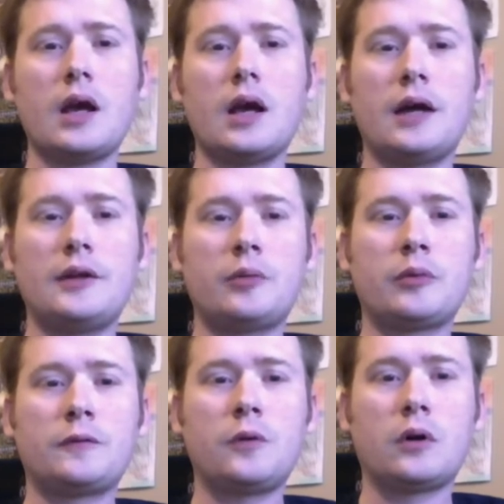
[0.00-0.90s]
At number
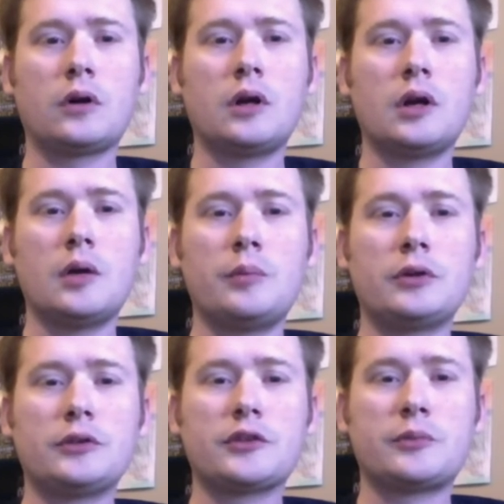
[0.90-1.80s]
4,
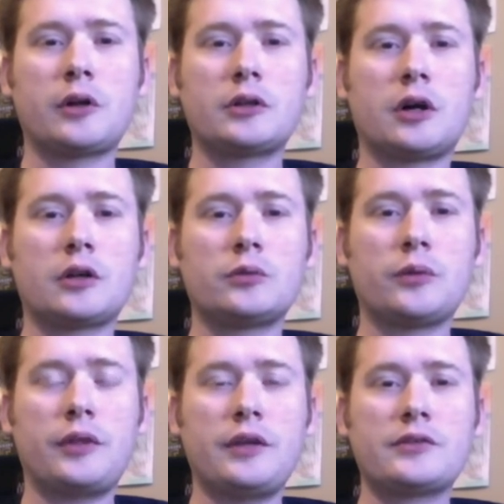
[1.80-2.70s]
build a smart garden with
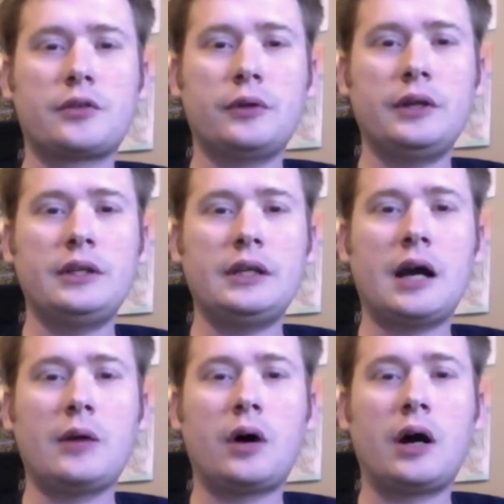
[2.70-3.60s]
these 3
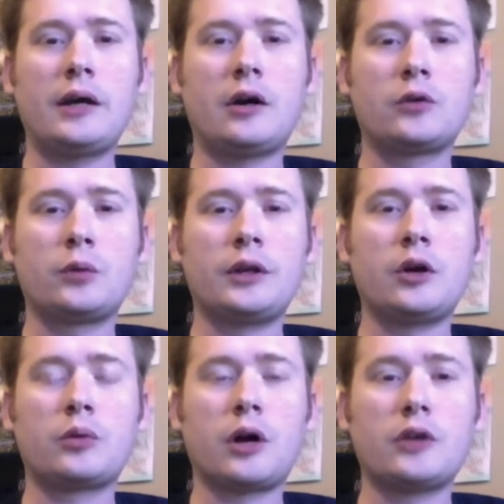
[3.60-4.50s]
DIY Arduino
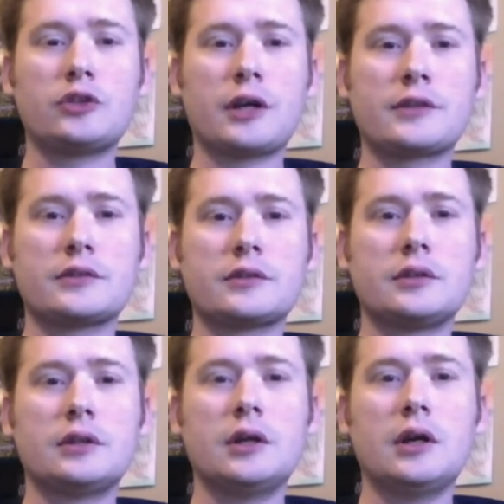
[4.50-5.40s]
projects.
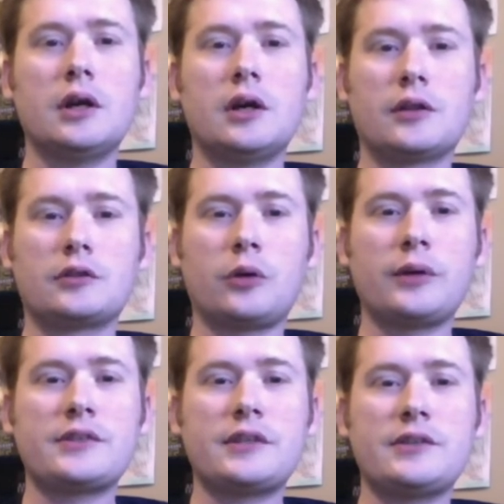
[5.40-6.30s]
The growing
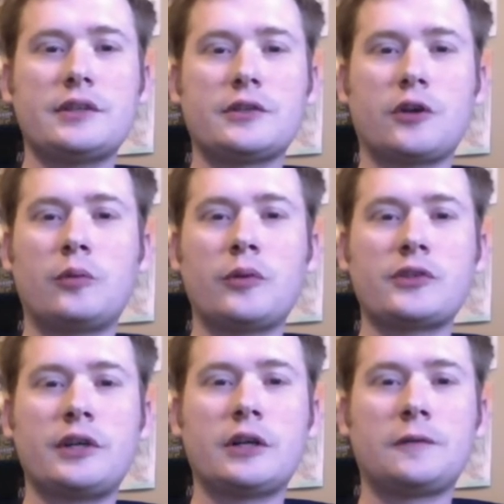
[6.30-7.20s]
season is almost
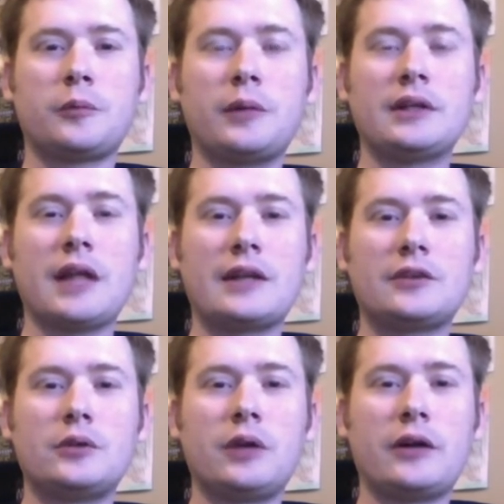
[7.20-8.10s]
here for
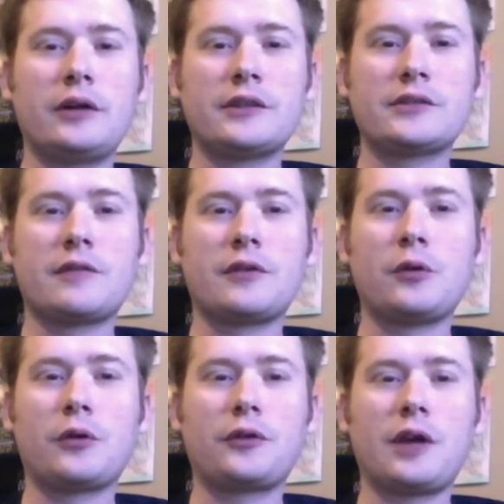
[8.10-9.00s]
mid-latitude areas of the
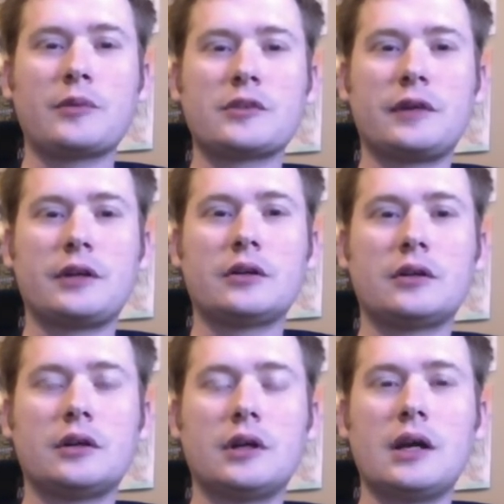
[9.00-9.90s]
Northern Hemisphere.
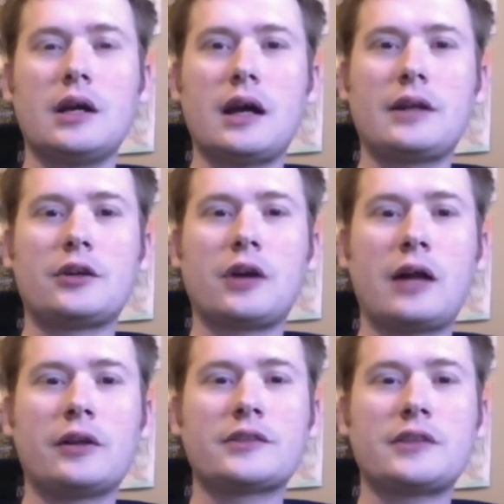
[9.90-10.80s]
Editor
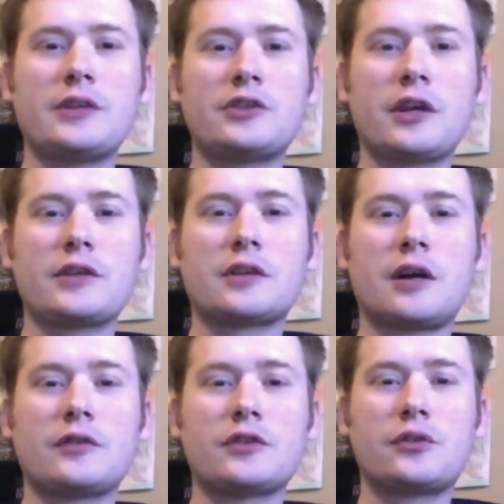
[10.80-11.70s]
Alex Sanchez
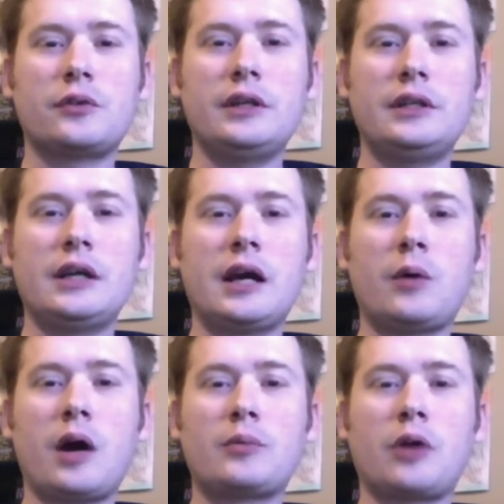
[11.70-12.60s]
covers 3
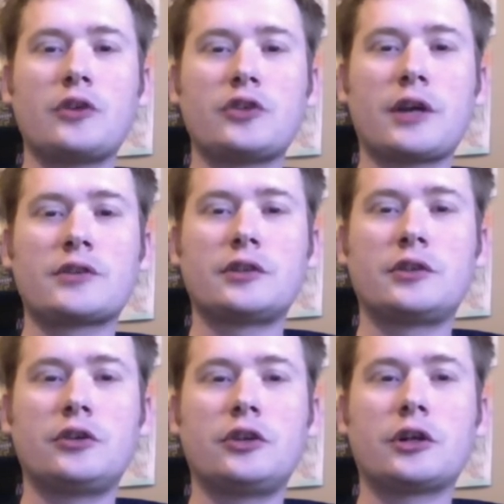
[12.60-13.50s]
DIY projects to
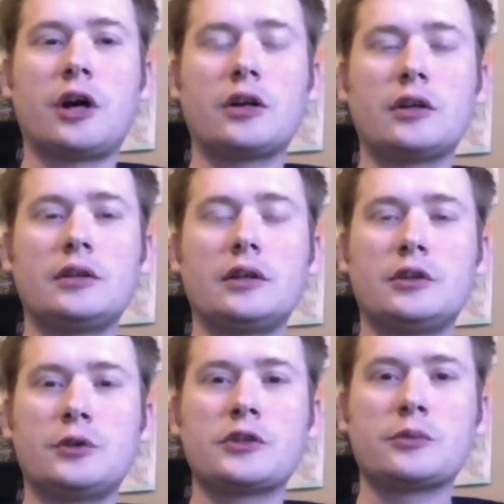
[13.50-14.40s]
turn your garden
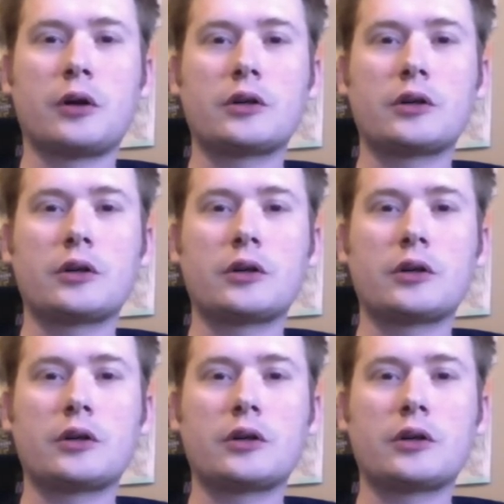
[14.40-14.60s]
into a smart